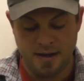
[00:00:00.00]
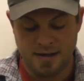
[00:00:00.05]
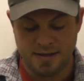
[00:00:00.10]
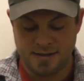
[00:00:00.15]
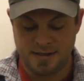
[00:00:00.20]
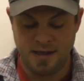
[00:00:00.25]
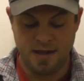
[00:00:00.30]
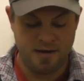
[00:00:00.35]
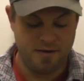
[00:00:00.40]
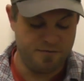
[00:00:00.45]

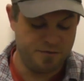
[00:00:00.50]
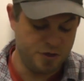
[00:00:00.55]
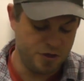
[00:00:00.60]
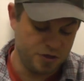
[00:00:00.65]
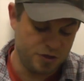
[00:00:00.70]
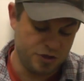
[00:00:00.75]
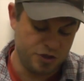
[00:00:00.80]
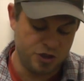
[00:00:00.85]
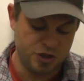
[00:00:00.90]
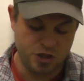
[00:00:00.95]
instead of
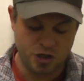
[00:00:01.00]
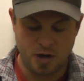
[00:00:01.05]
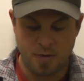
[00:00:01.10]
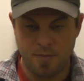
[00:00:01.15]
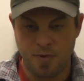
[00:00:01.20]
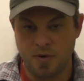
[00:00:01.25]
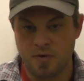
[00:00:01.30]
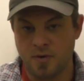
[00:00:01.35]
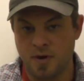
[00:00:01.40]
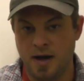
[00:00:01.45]
just
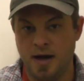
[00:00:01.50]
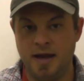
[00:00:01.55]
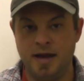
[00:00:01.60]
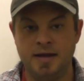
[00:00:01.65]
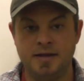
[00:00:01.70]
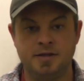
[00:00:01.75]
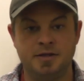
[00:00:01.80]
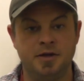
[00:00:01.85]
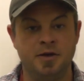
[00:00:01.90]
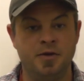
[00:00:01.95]
jumping right
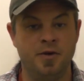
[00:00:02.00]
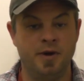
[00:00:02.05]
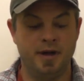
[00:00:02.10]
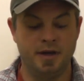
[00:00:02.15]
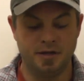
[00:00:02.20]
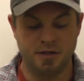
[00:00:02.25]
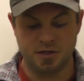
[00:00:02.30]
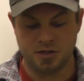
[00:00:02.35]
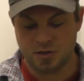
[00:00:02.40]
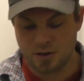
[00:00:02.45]
into
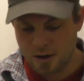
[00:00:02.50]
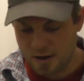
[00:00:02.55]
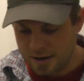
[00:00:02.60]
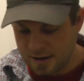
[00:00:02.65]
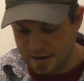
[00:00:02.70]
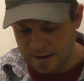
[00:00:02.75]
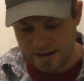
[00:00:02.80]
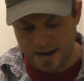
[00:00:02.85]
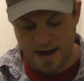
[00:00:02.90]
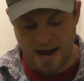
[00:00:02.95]
it and
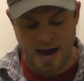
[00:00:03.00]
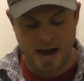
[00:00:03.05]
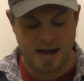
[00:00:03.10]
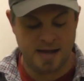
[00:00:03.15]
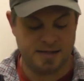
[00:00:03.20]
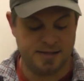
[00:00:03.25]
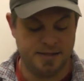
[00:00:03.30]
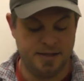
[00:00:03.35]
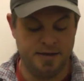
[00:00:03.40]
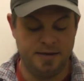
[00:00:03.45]
starting to
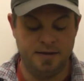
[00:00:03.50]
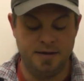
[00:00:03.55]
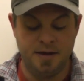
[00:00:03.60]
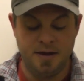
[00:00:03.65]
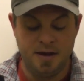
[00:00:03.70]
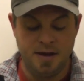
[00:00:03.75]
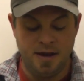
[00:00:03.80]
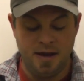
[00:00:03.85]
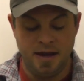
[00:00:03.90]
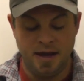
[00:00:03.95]
cast and
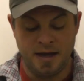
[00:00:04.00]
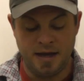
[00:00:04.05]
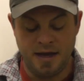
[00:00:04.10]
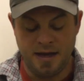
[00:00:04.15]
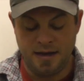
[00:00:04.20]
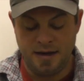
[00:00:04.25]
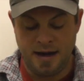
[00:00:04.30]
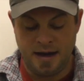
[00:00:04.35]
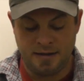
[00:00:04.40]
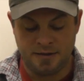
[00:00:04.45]

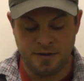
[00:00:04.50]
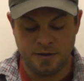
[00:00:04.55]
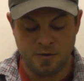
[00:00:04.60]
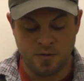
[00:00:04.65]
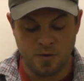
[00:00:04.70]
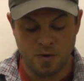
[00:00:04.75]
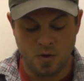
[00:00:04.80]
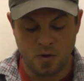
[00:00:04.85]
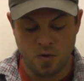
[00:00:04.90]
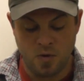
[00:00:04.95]
getting out
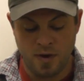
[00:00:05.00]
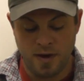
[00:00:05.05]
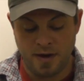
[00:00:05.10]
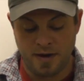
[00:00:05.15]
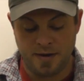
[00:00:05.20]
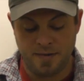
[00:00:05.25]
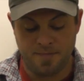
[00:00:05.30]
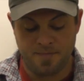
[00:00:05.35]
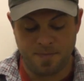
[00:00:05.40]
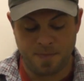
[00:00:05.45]
there real
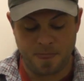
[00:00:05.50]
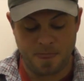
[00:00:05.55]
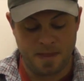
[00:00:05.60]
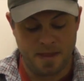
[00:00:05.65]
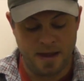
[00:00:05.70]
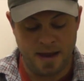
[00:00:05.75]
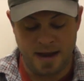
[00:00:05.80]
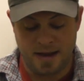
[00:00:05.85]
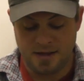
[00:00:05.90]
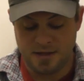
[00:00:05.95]
quick.
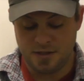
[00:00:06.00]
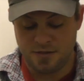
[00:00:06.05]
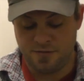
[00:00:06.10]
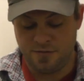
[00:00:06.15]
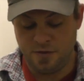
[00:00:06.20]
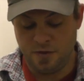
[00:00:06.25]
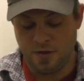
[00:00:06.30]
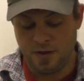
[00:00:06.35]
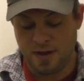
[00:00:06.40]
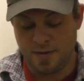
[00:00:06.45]
I
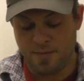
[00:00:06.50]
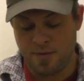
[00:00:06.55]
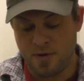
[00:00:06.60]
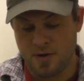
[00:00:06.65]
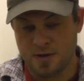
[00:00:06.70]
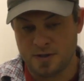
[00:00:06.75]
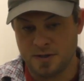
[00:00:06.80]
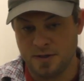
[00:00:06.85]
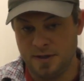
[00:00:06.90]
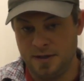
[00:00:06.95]
just feel like
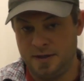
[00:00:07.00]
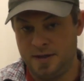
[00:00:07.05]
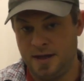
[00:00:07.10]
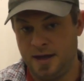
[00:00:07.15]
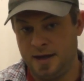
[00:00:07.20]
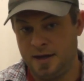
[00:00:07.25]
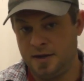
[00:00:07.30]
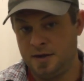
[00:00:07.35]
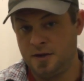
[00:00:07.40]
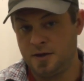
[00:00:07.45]
personally
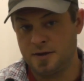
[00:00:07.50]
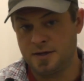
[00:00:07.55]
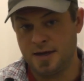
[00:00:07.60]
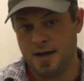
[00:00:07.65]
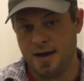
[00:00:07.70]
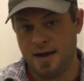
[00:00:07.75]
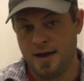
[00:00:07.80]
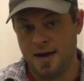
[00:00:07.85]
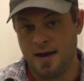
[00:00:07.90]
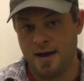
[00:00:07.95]
taking your
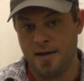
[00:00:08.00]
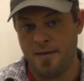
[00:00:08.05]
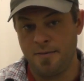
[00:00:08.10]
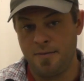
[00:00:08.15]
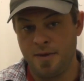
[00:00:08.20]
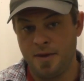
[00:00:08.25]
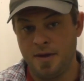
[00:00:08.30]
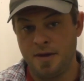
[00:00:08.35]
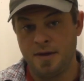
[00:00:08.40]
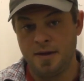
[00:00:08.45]

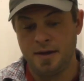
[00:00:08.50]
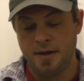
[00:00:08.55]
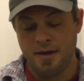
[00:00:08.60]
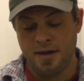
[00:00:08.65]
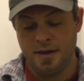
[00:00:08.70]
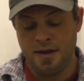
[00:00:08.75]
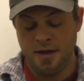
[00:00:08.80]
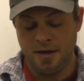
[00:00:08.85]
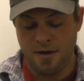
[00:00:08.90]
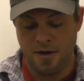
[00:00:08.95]
time,
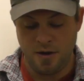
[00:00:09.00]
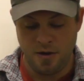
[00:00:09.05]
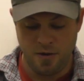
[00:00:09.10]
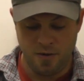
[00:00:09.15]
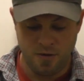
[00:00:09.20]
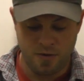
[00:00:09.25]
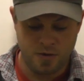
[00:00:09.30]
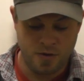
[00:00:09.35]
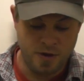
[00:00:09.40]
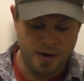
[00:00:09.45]
you
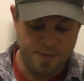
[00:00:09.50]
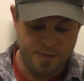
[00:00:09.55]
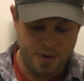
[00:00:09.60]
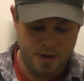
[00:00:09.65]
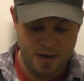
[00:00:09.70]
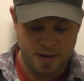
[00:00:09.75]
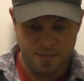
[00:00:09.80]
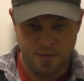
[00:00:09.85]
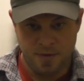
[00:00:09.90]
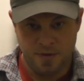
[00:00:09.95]
know,
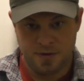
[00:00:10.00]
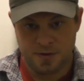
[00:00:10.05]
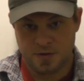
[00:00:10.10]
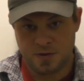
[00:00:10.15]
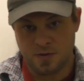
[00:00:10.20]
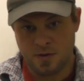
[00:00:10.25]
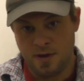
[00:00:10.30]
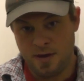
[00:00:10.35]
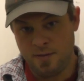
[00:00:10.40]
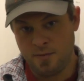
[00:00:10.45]
creeping up on the
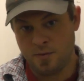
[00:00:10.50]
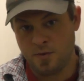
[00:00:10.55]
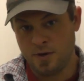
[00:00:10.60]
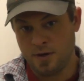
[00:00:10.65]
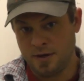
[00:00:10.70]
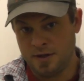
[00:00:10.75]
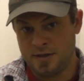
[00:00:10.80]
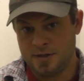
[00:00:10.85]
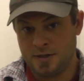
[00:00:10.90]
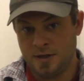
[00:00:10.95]
stream,
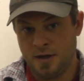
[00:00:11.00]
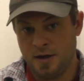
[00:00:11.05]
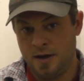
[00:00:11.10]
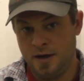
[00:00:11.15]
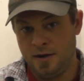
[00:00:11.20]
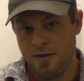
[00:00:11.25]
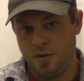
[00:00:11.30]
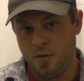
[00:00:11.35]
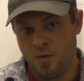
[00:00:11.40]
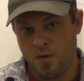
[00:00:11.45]
really
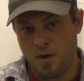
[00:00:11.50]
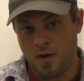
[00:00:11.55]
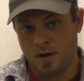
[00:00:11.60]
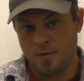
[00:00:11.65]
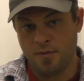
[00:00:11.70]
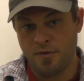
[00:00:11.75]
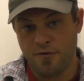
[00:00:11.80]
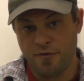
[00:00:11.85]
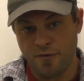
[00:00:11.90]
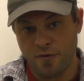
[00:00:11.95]
studying the
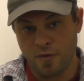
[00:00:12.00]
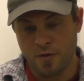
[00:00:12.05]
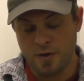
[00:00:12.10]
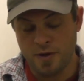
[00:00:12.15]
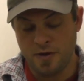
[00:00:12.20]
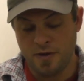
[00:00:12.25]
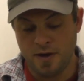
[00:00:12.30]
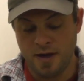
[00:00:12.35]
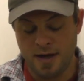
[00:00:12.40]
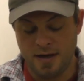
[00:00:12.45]
water
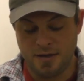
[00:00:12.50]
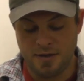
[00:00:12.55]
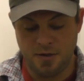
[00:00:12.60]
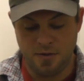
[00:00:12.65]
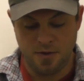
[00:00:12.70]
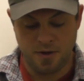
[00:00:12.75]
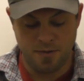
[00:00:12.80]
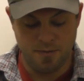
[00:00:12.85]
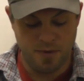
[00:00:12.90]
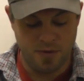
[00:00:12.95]
before you get
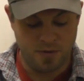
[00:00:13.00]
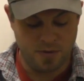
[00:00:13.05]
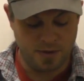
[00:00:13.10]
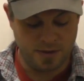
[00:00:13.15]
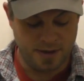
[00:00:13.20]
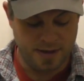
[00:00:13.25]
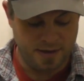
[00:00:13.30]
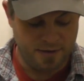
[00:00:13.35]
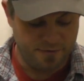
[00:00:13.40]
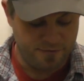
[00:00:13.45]
to it can be
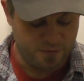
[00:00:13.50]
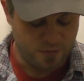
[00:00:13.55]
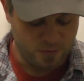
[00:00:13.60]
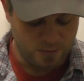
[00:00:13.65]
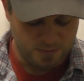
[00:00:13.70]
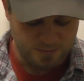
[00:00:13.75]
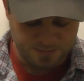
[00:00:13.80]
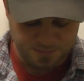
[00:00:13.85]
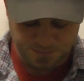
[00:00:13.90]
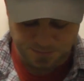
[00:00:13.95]
real
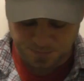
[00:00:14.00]
helpful.